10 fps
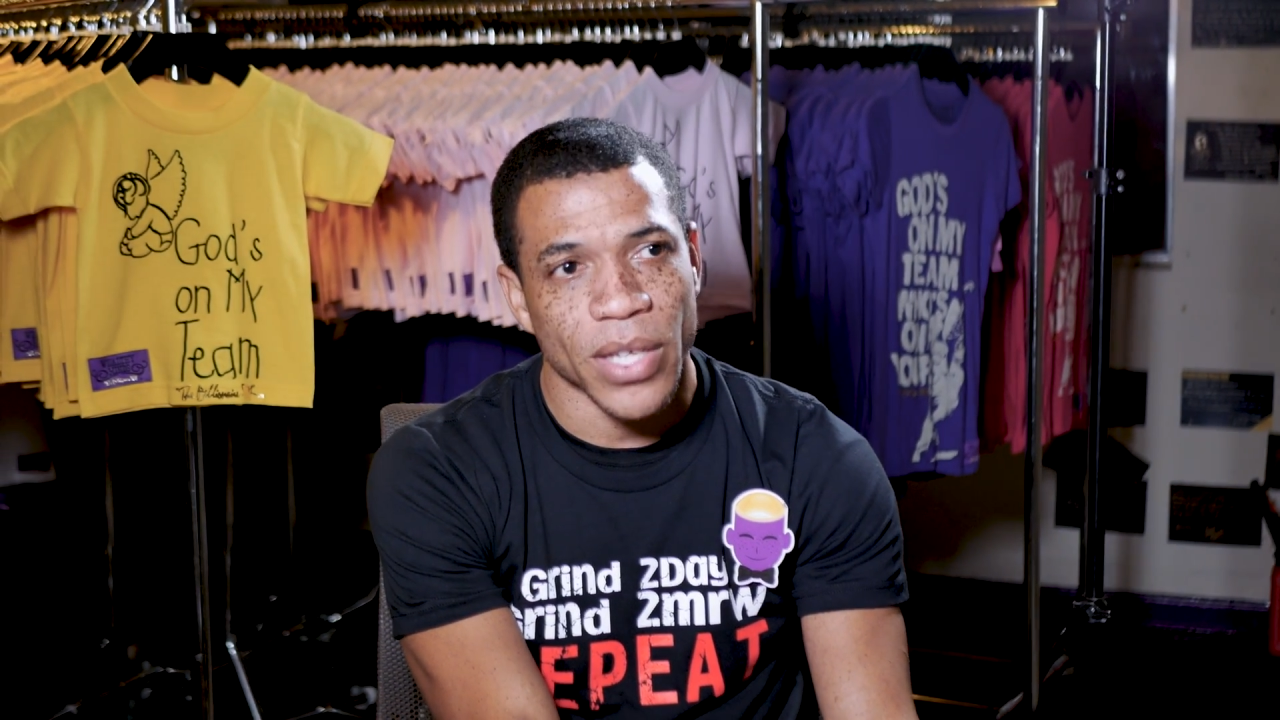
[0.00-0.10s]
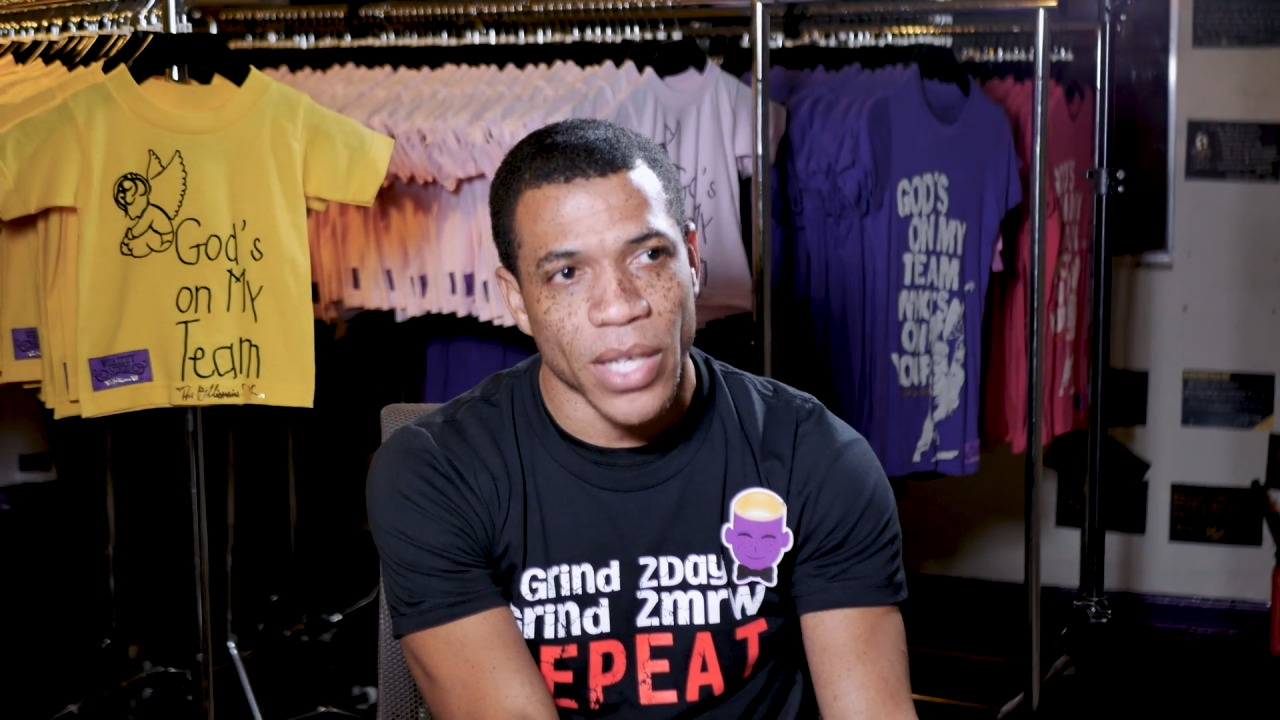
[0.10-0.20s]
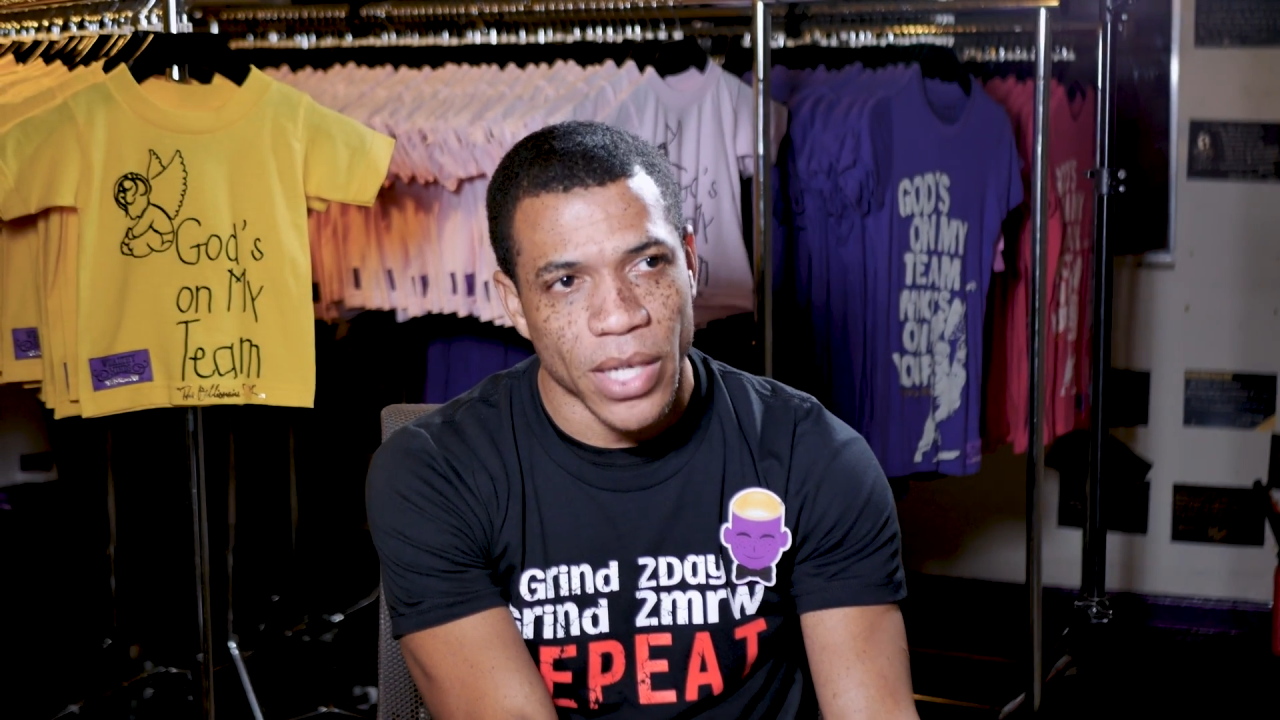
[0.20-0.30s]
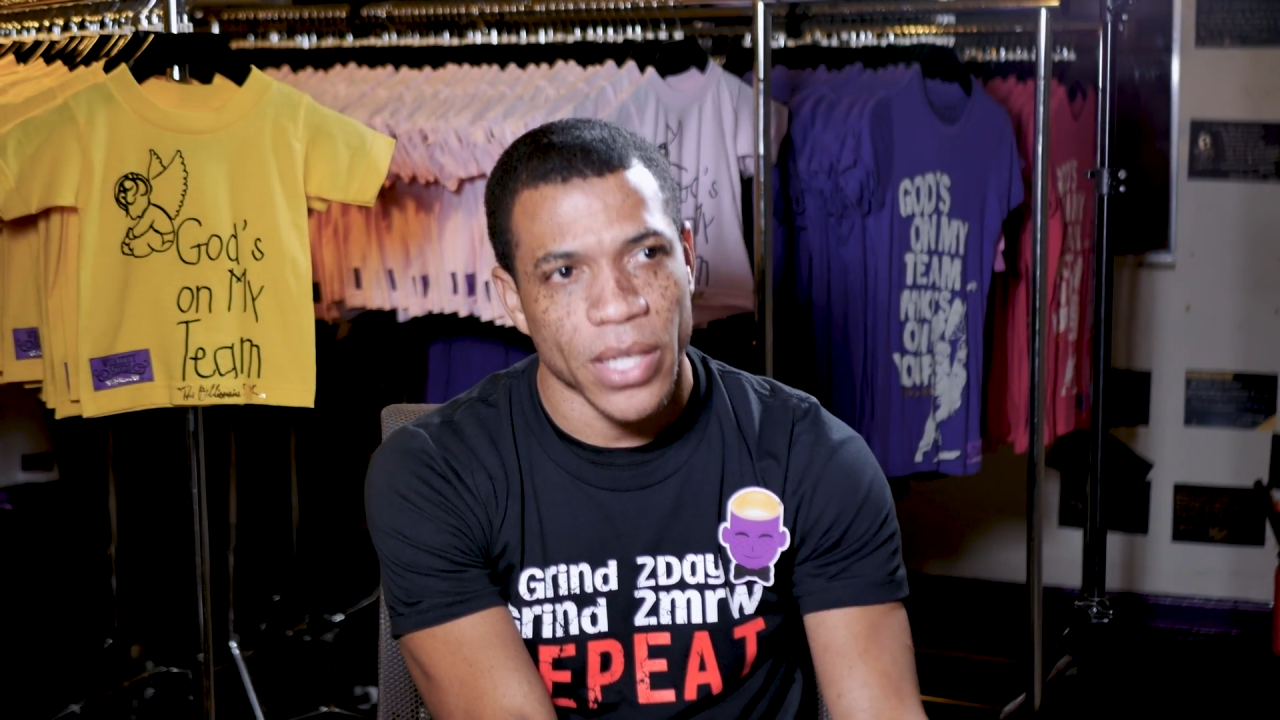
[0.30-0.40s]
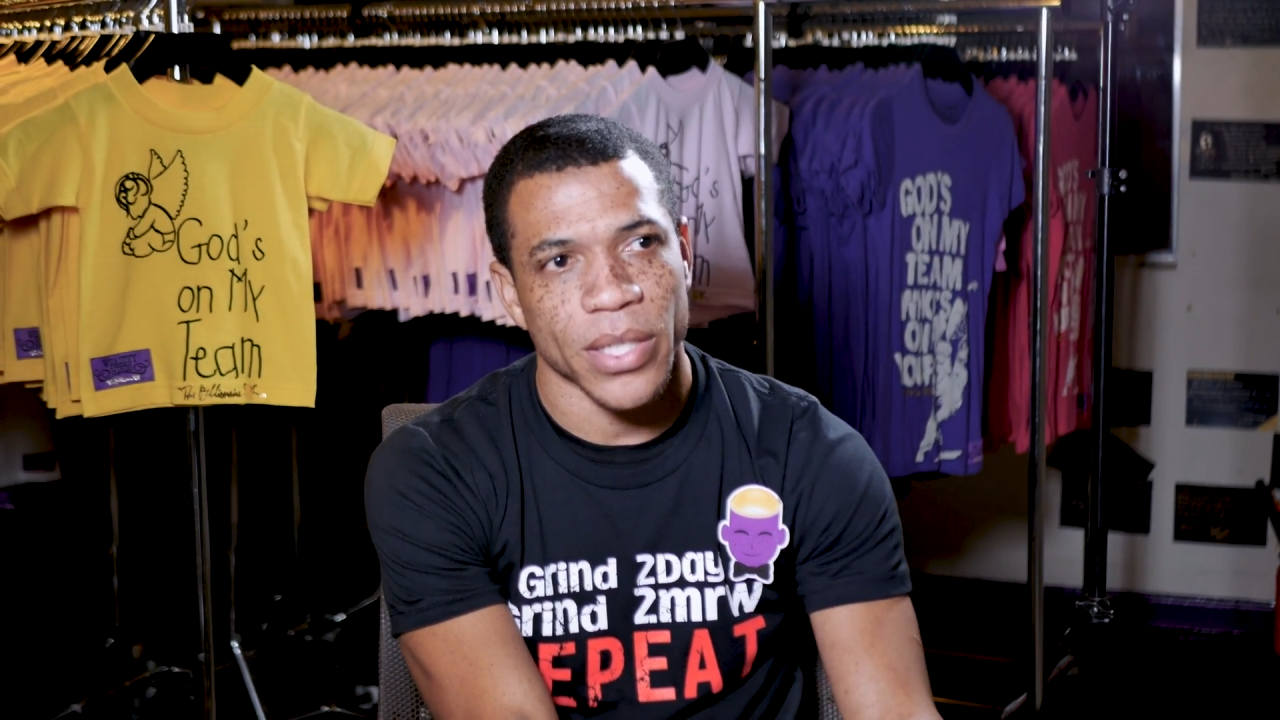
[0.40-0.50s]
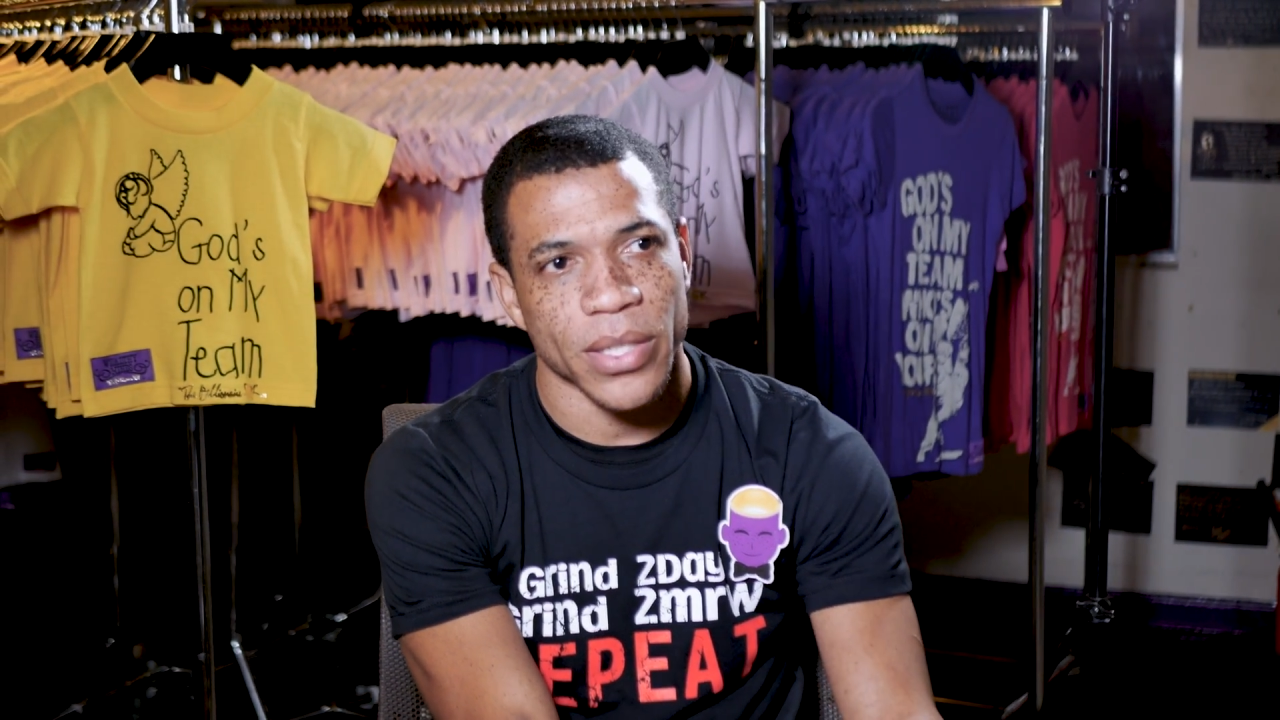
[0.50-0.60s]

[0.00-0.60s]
in God.